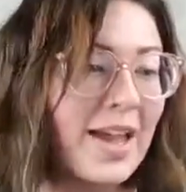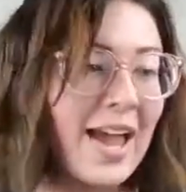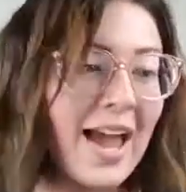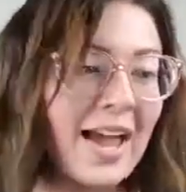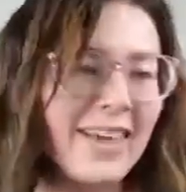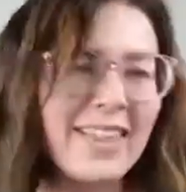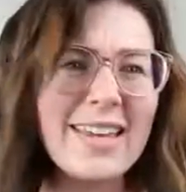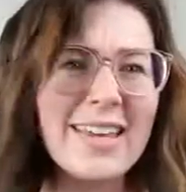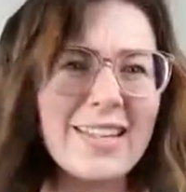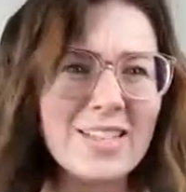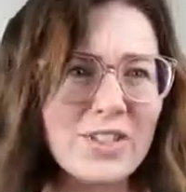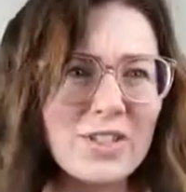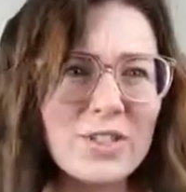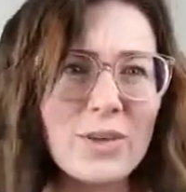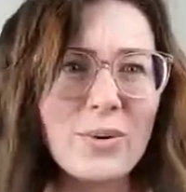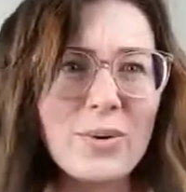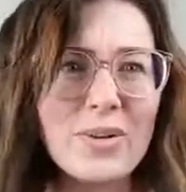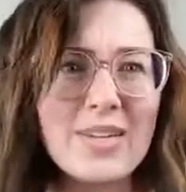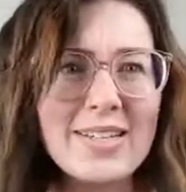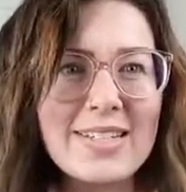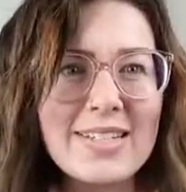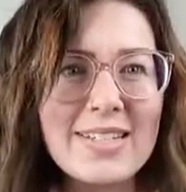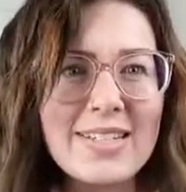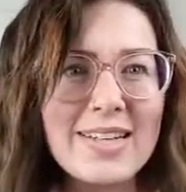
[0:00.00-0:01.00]
I think it's so
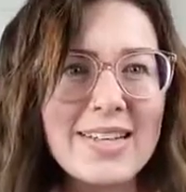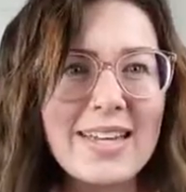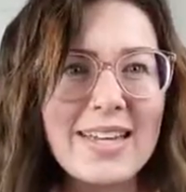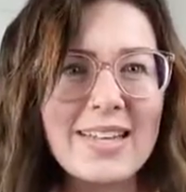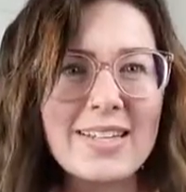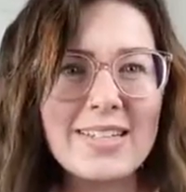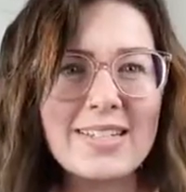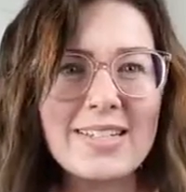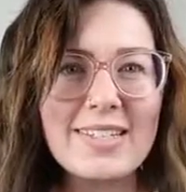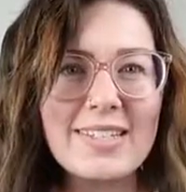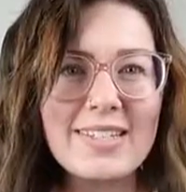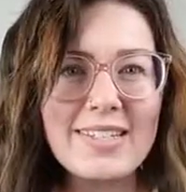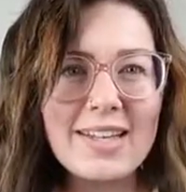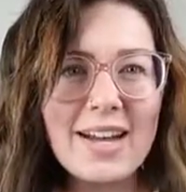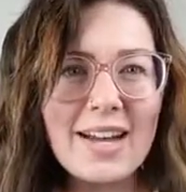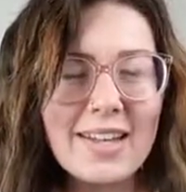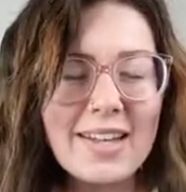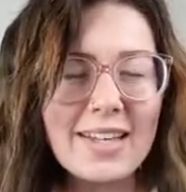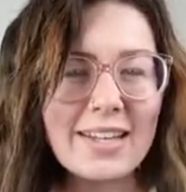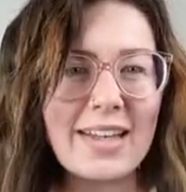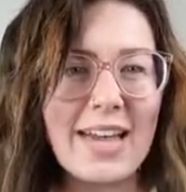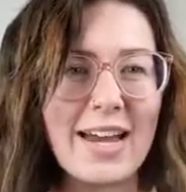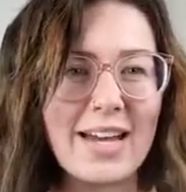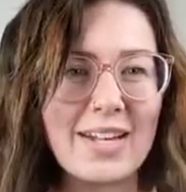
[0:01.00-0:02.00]
easy to get stuck
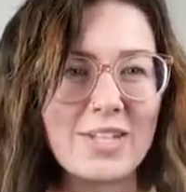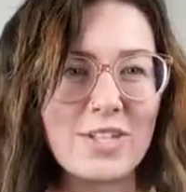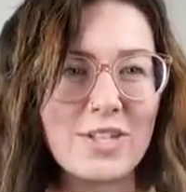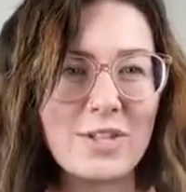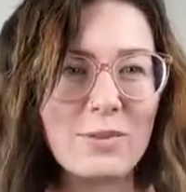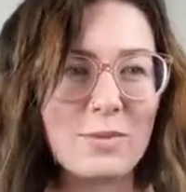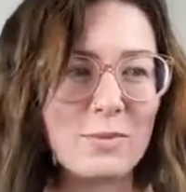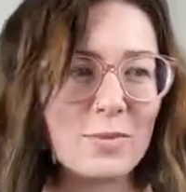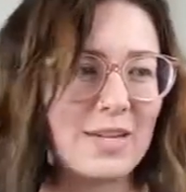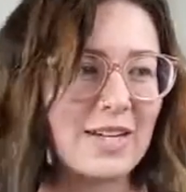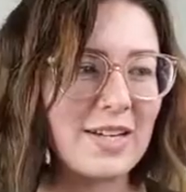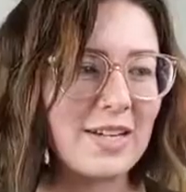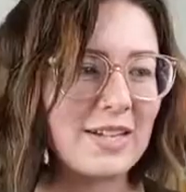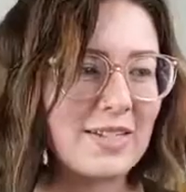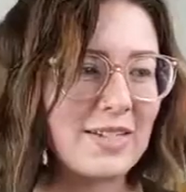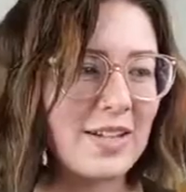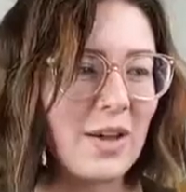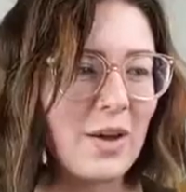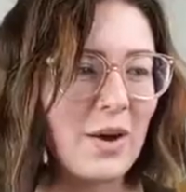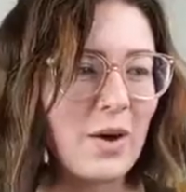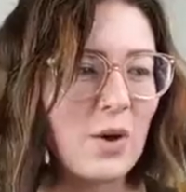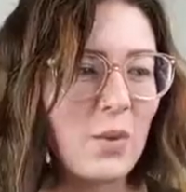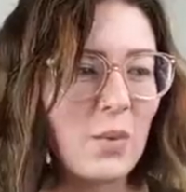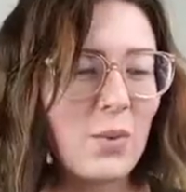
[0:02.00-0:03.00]
in that too, because
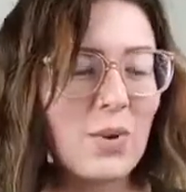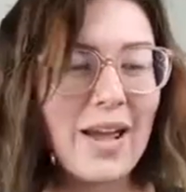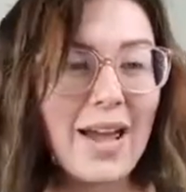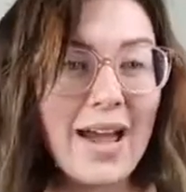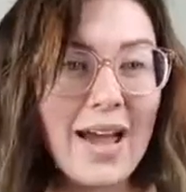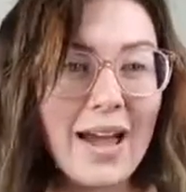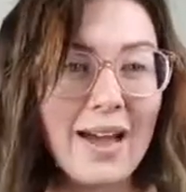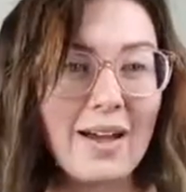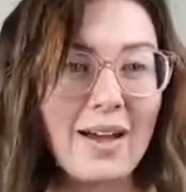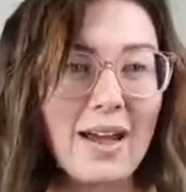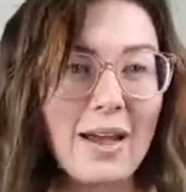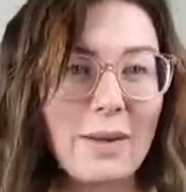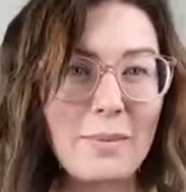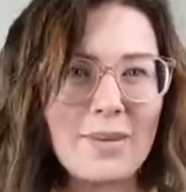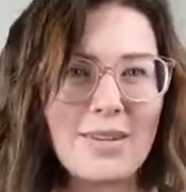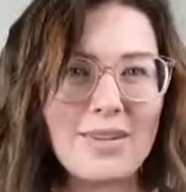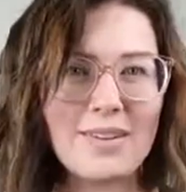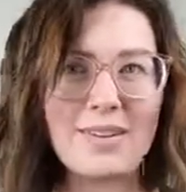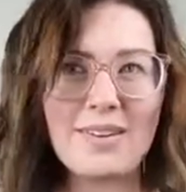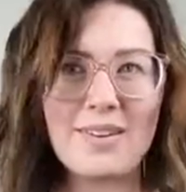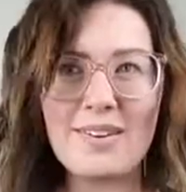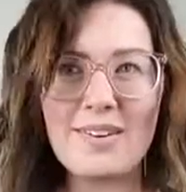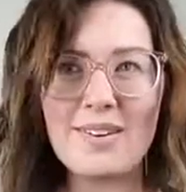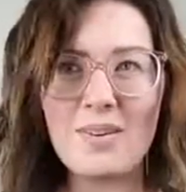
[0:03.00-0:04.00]

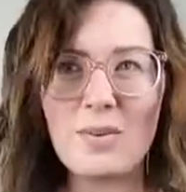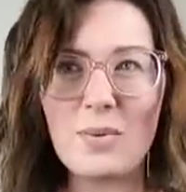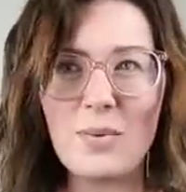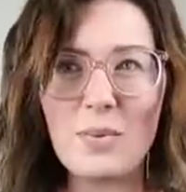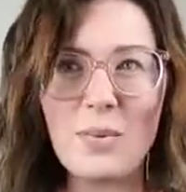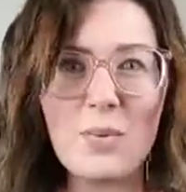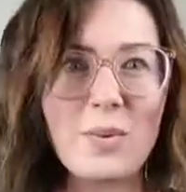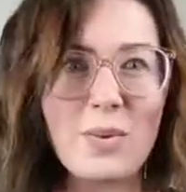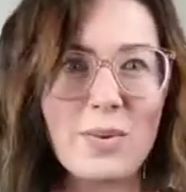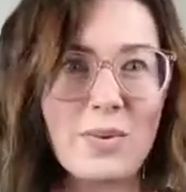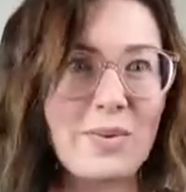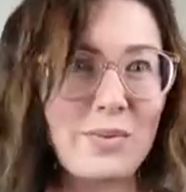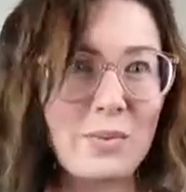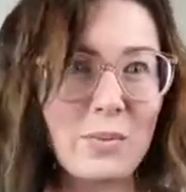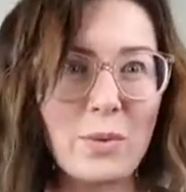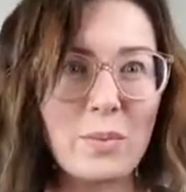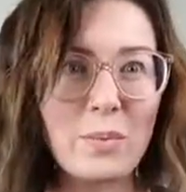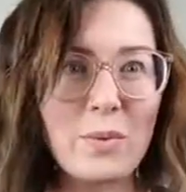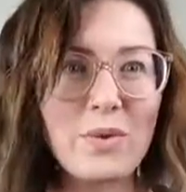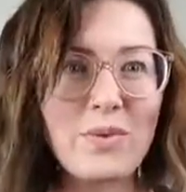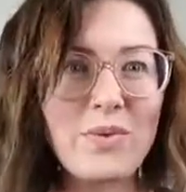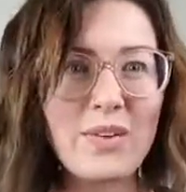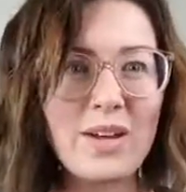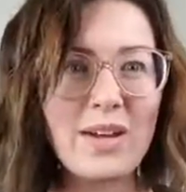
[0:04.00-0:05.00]
we're
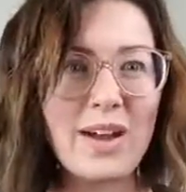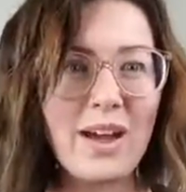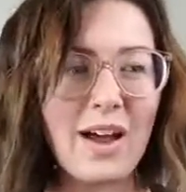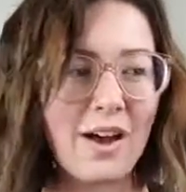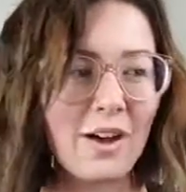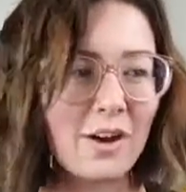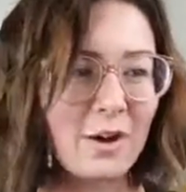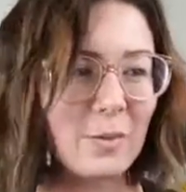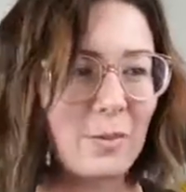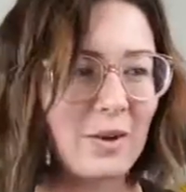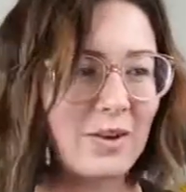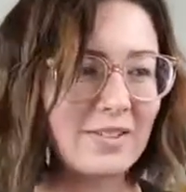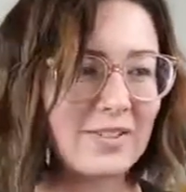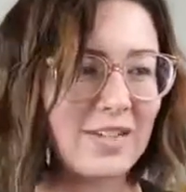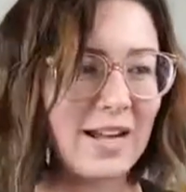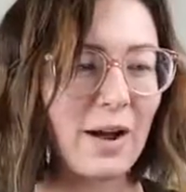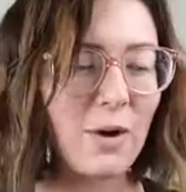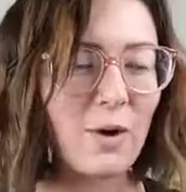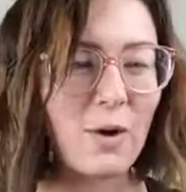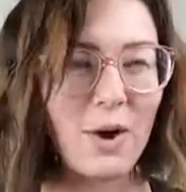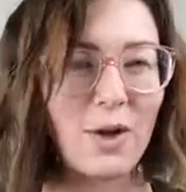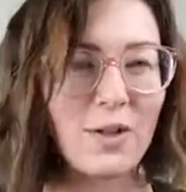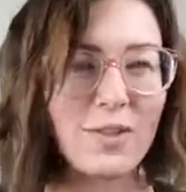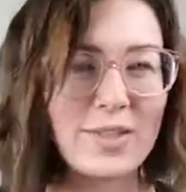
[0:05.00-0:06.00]
moving 100 miles an
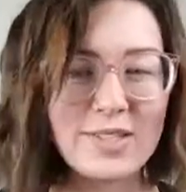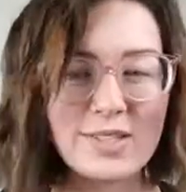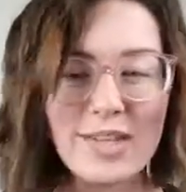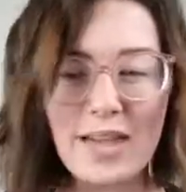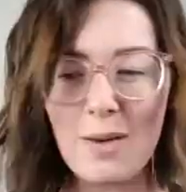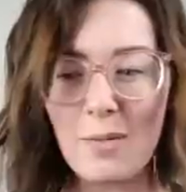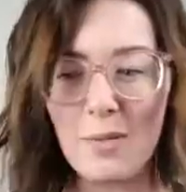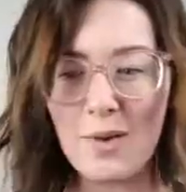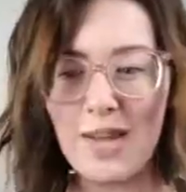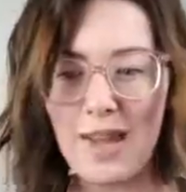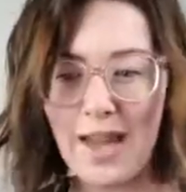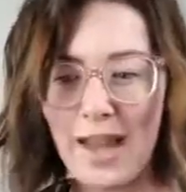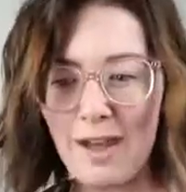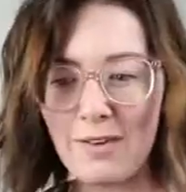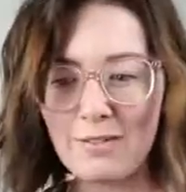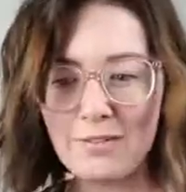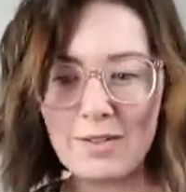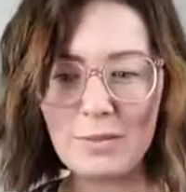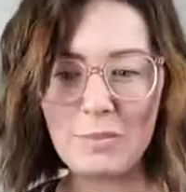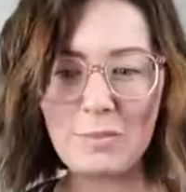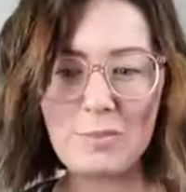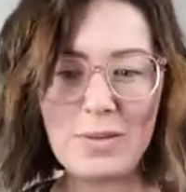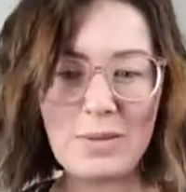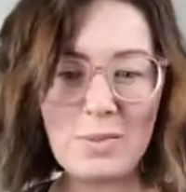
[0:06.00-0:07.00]
hour all the time. We have
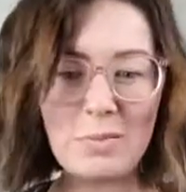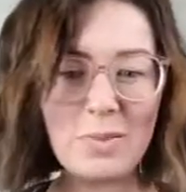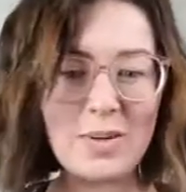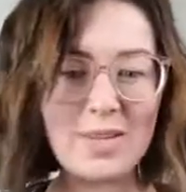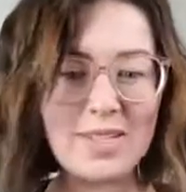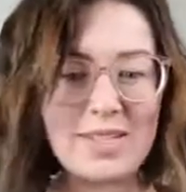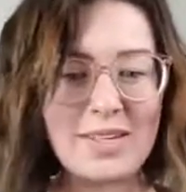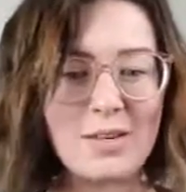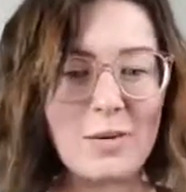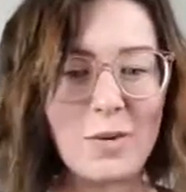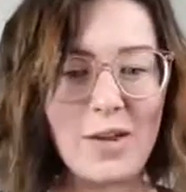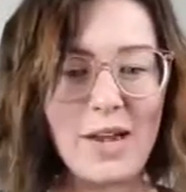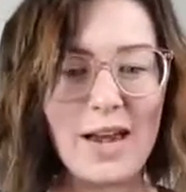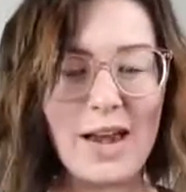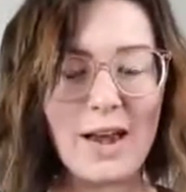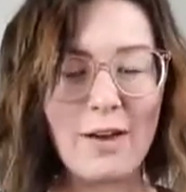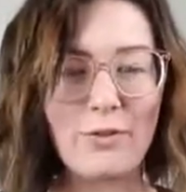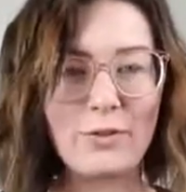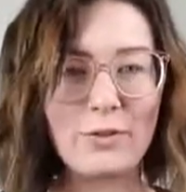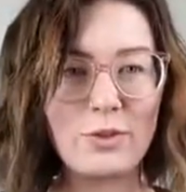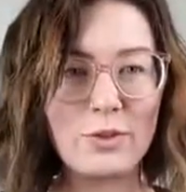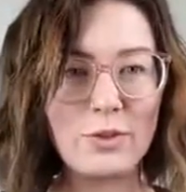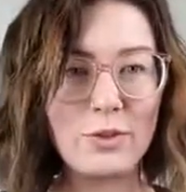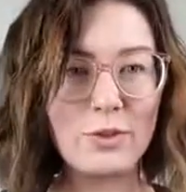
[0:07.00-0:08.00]
to be busy. We
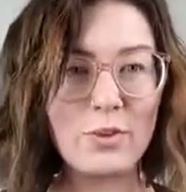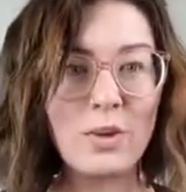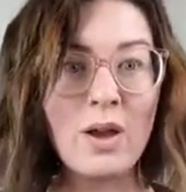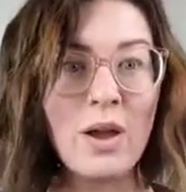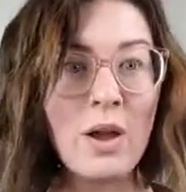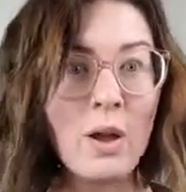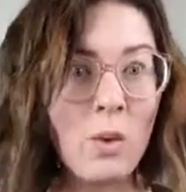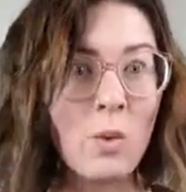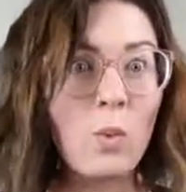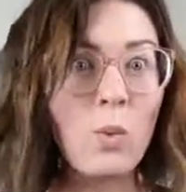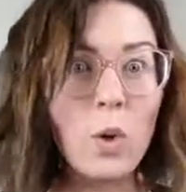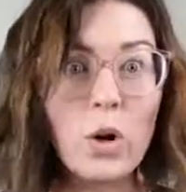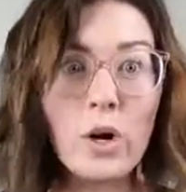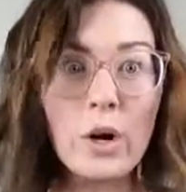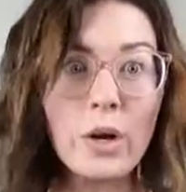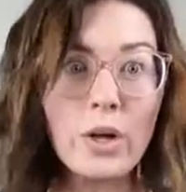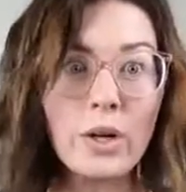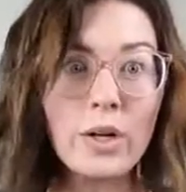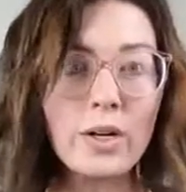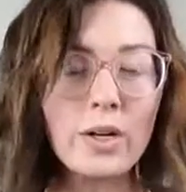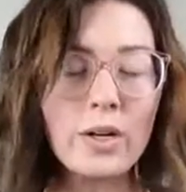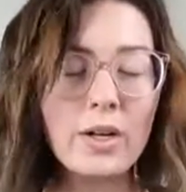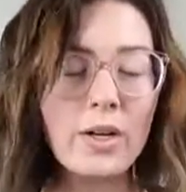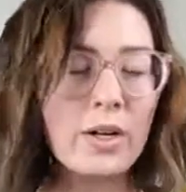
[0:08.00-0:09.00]
have to
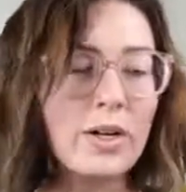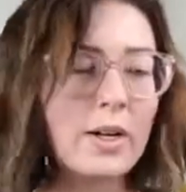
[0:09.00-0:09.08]
work.